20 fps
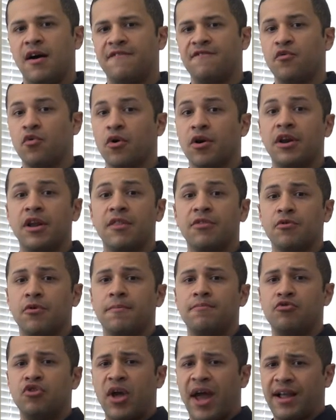for another
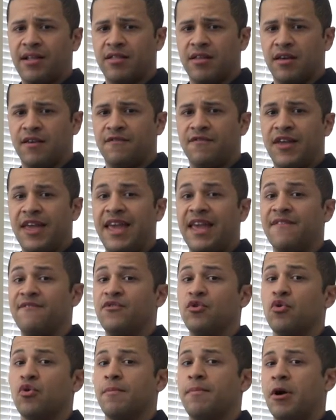objective
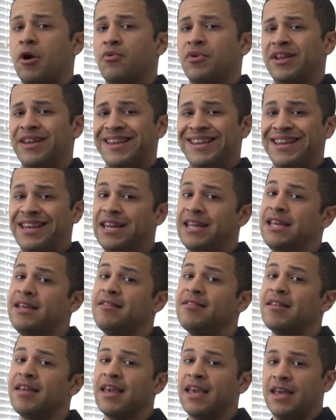if your opponent
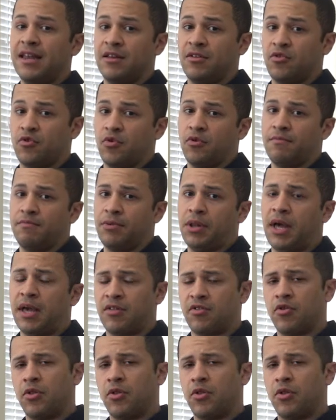needs it in a certain place.